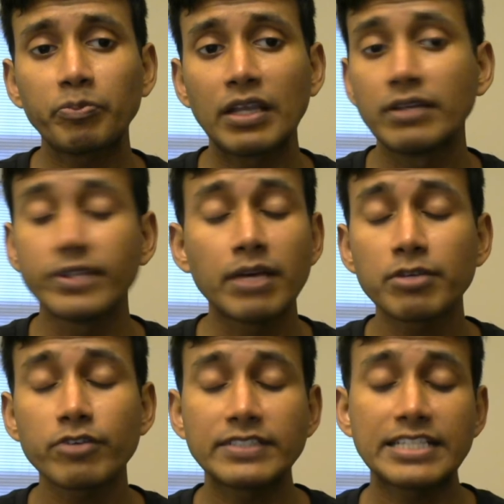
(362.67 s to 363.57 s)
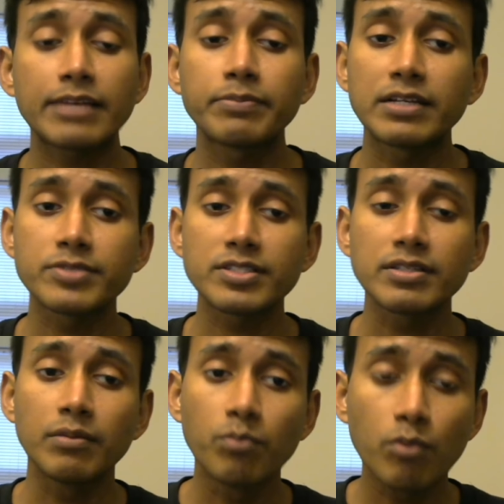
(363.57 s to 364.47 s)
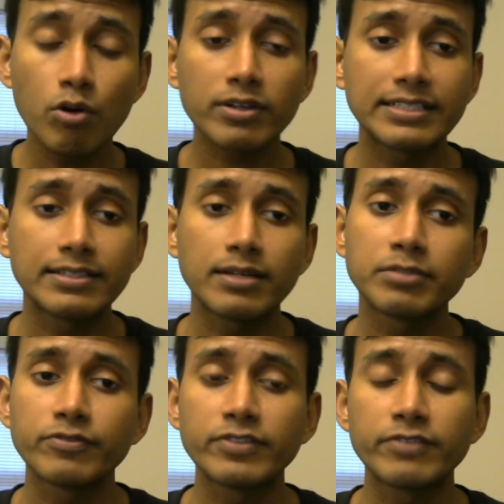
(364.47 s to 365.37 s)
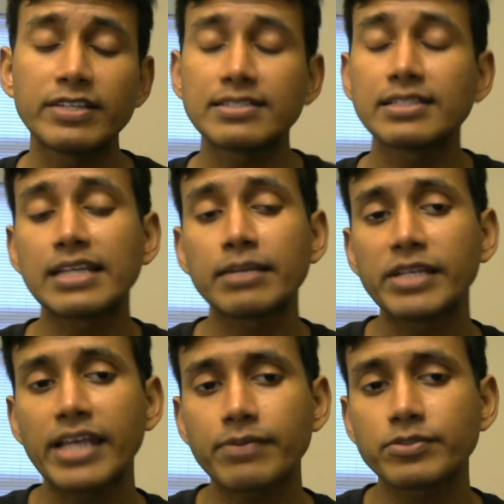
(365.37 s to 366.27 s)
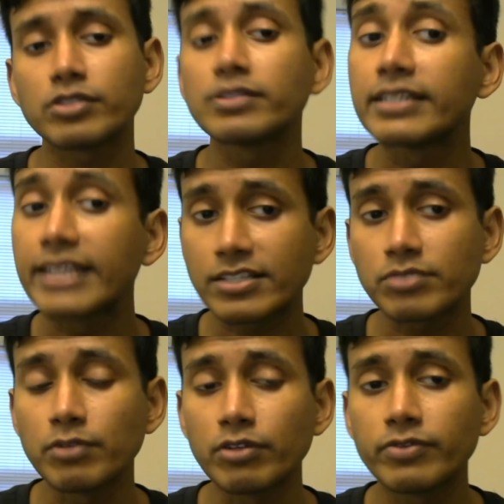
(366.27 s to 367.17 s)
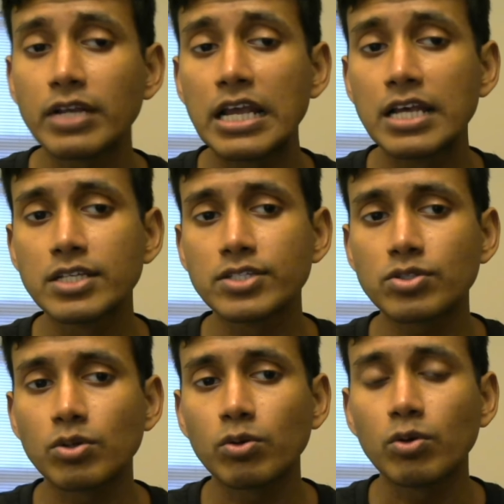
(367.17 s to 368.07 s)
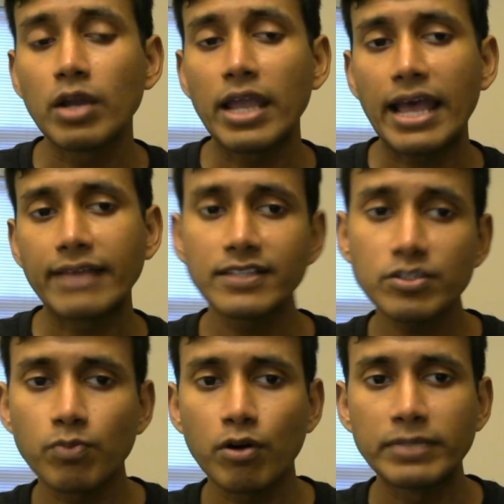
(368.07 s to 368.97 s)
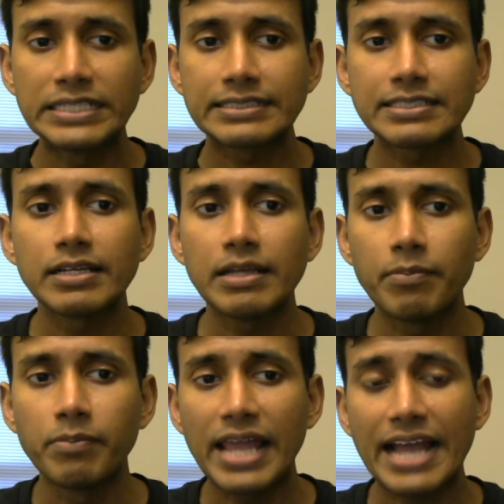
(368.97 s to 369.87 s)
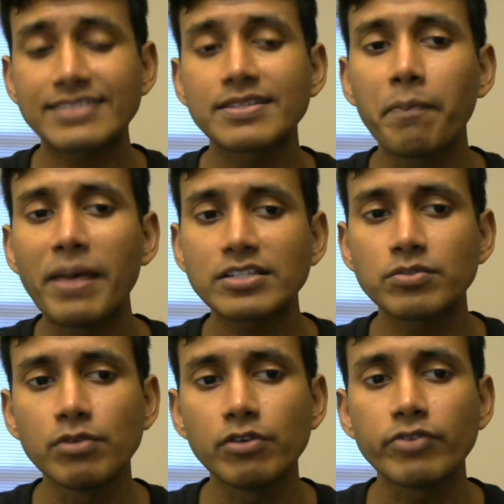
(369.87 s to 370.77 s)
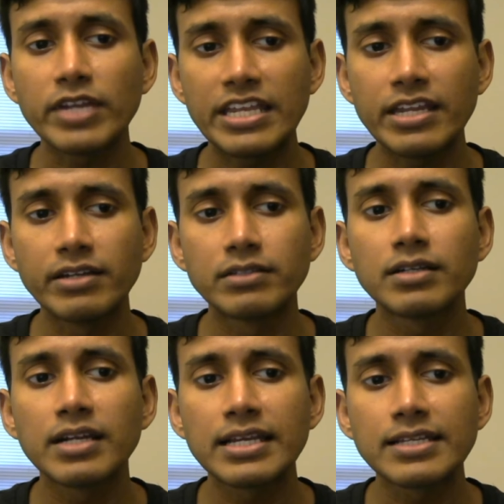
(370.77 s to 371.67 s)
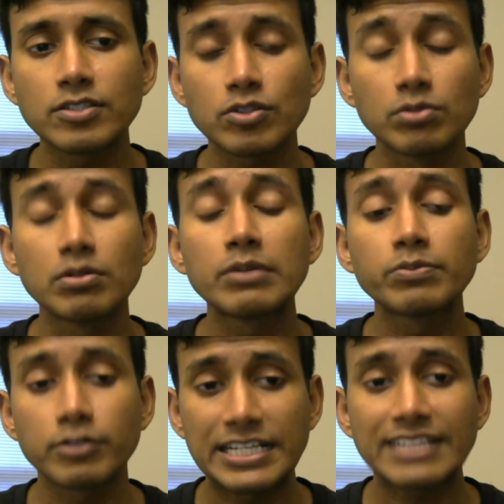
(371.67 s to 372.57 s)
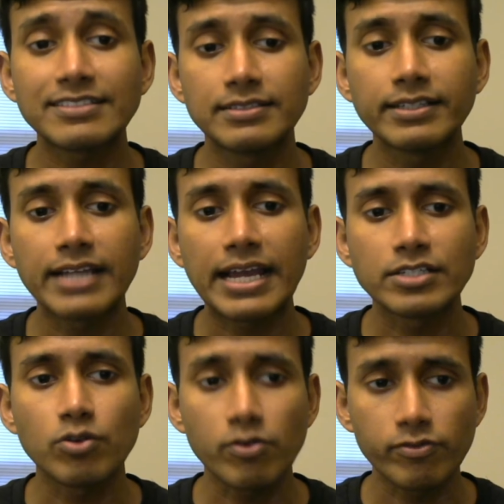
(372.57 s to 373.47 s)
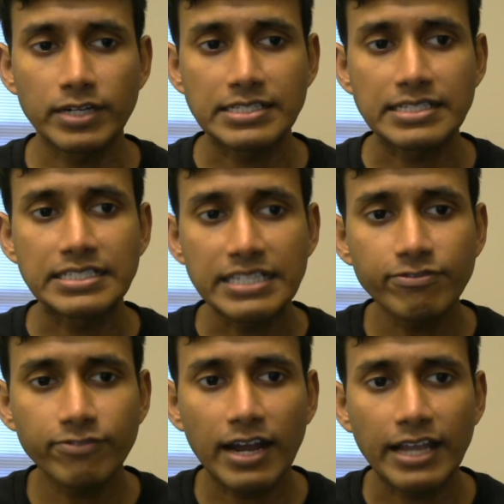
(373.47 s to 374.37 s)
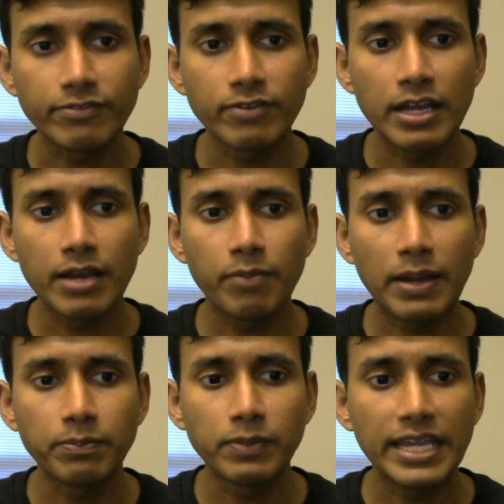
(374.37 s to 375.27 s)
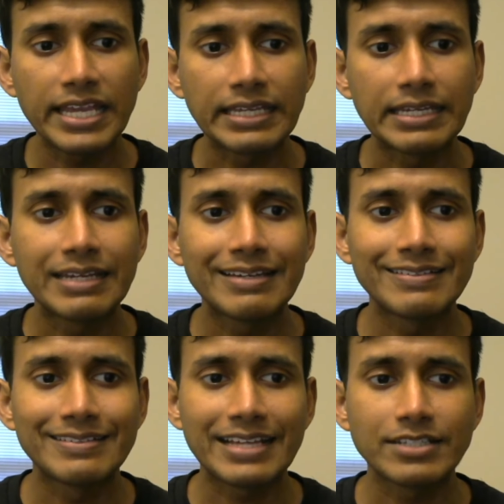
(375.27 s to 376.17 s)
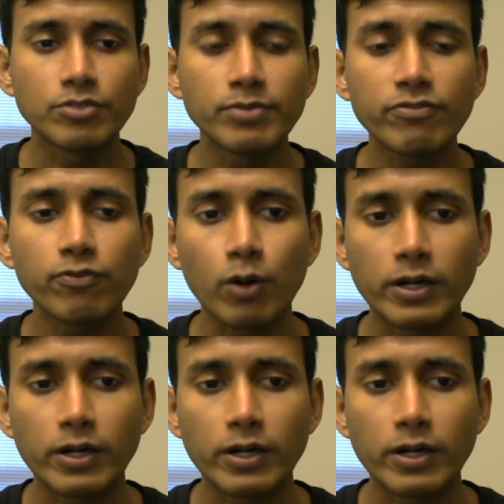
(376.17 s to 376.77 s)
number of attack becomes more than number of defense, it can be captured in the next move. So at this moment, black's best move here is to protect the knight over at d5 by playing knight to b4.